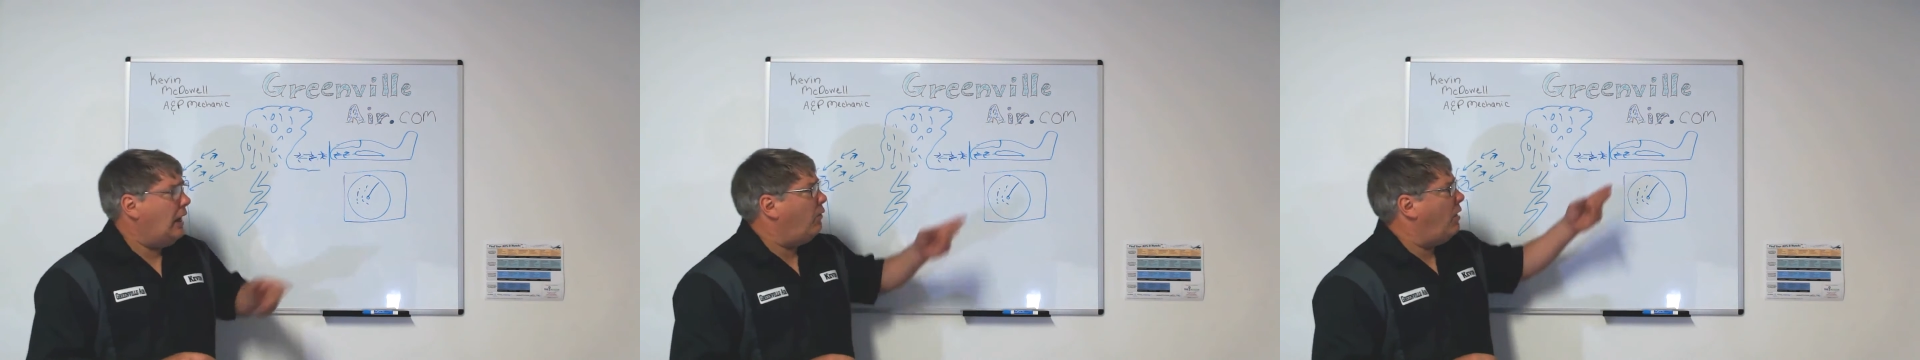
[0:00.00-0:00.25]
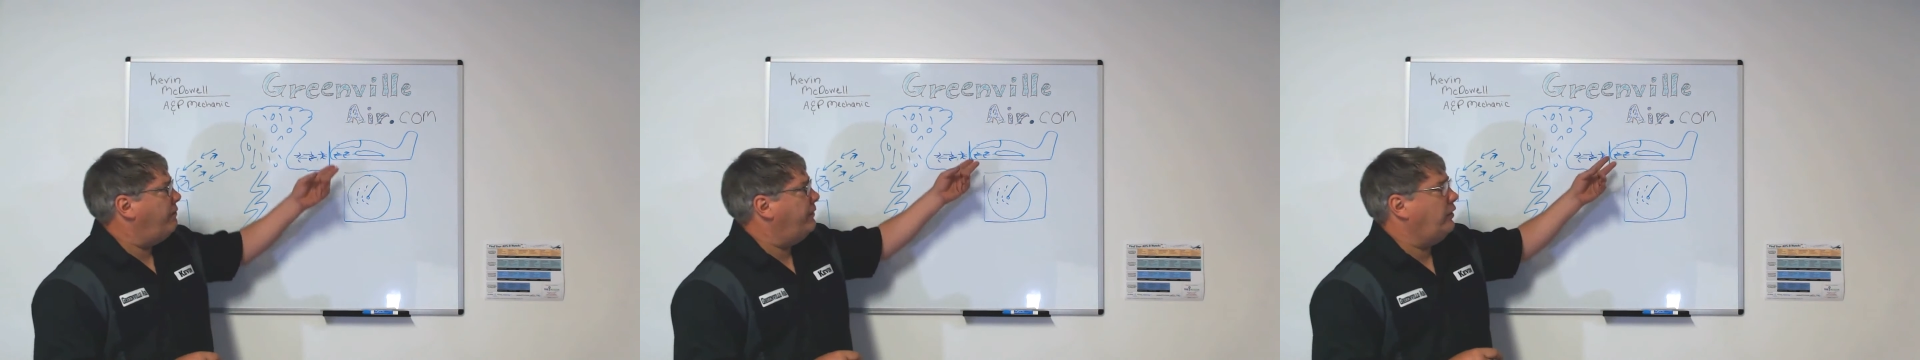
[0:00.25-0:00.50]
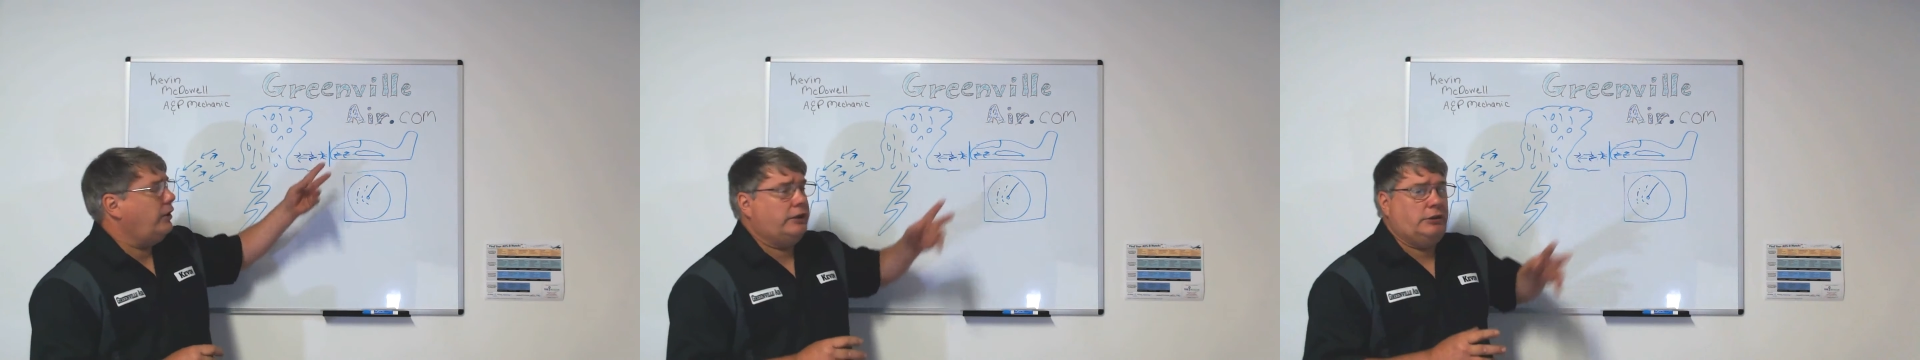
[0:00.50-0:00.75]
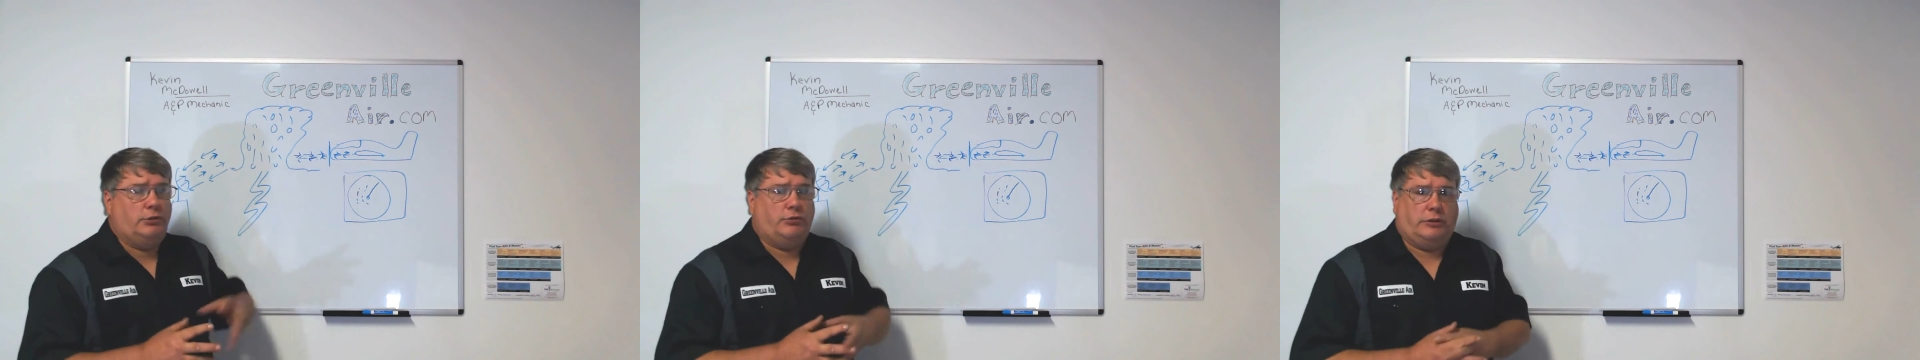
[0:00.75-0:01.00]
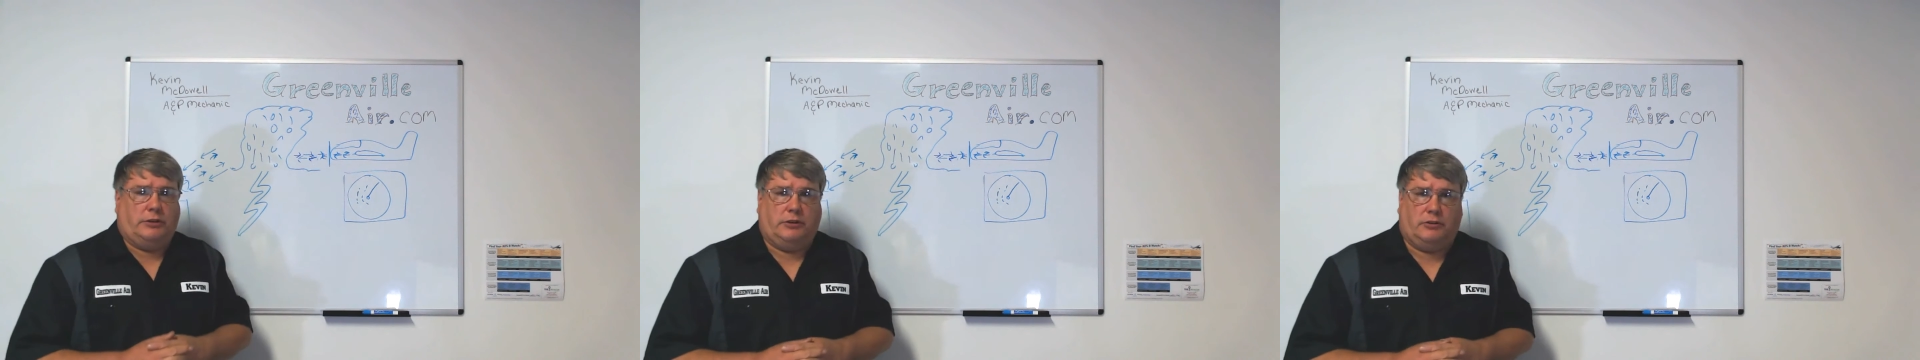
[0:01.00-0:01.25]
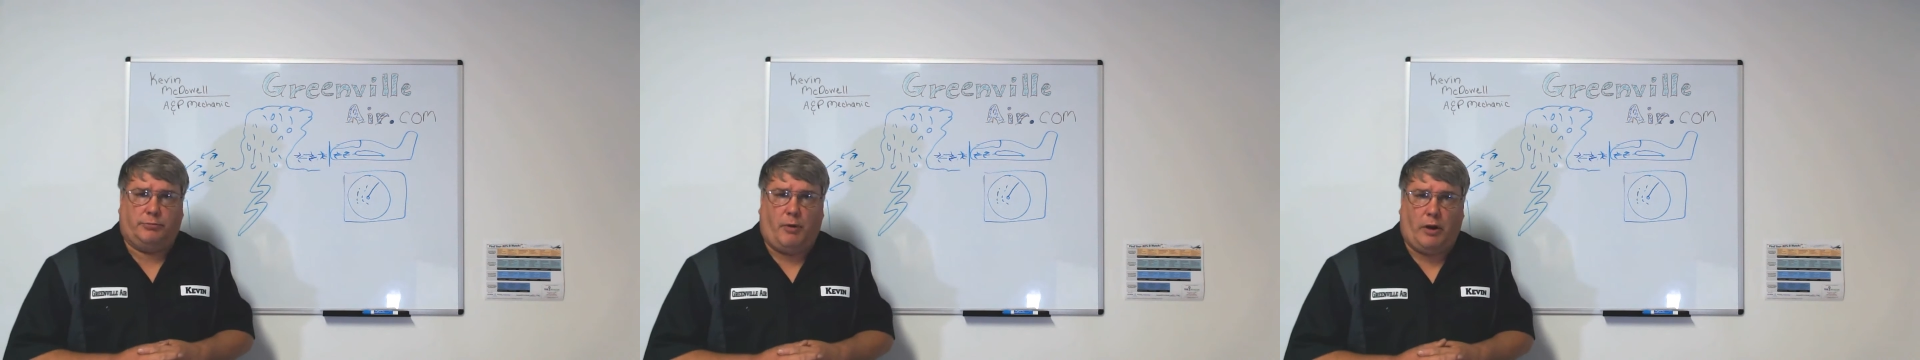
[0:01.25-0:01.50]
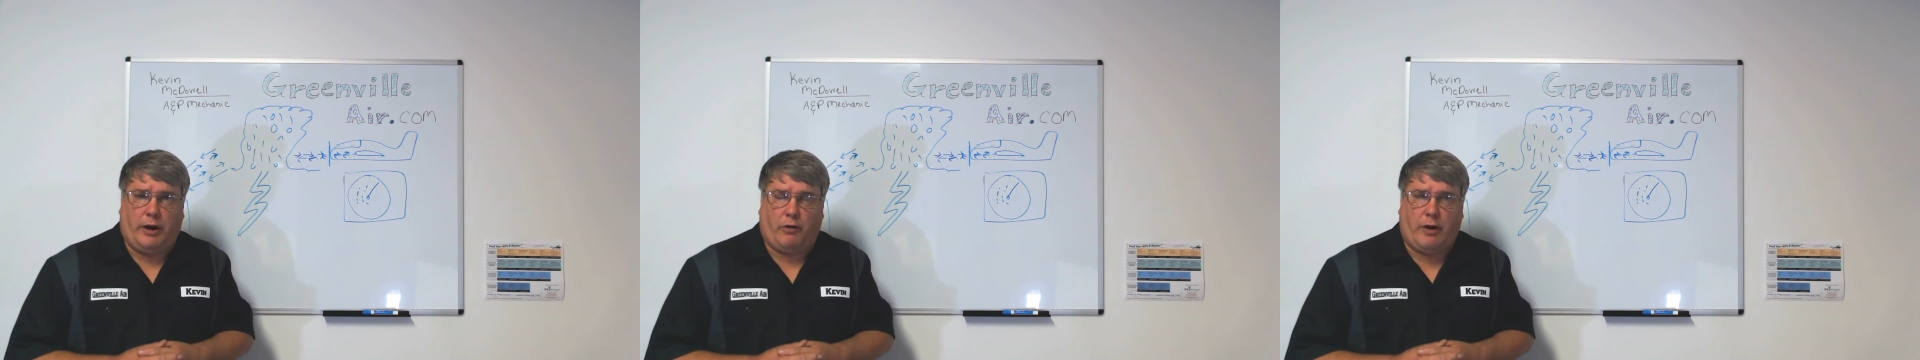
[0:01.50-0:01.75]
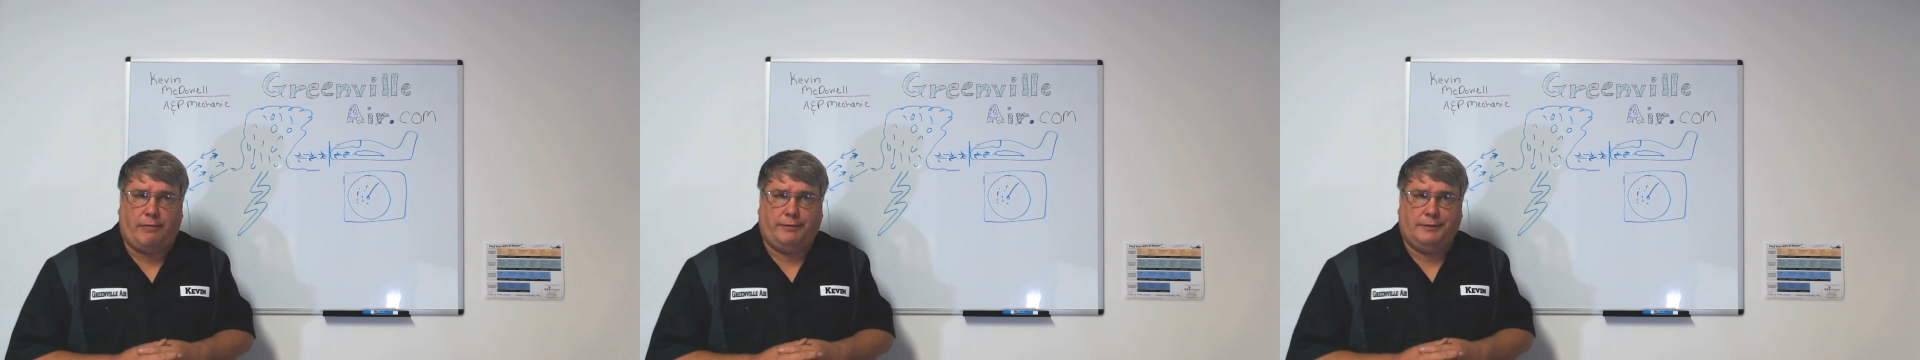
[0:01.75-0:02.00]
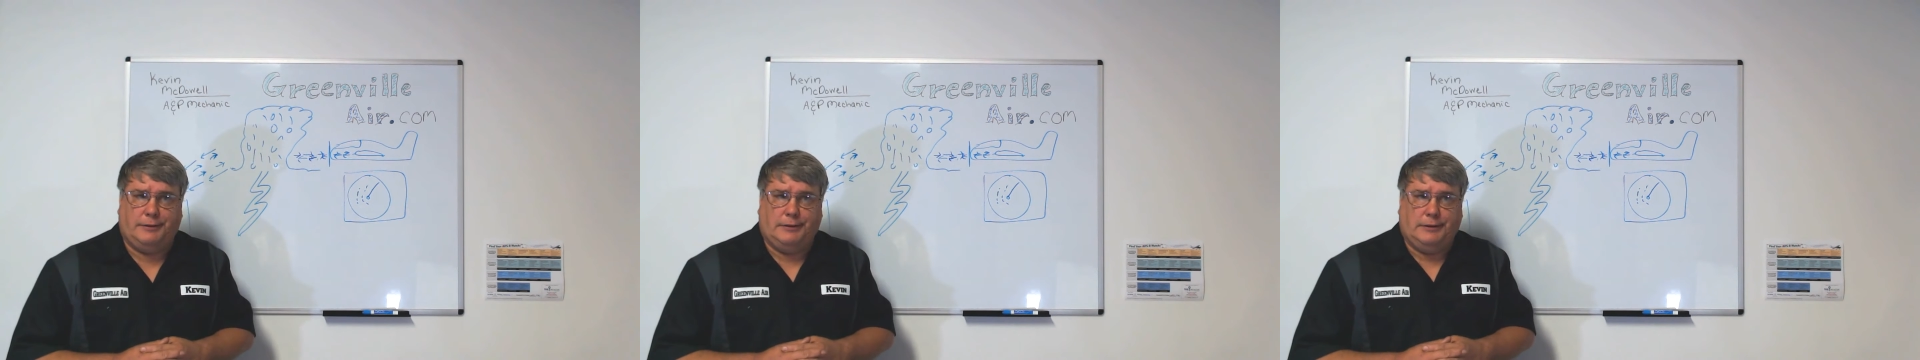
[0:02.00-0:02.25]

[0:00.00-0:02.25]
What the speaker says: how often are you going to use it in a small aircraft?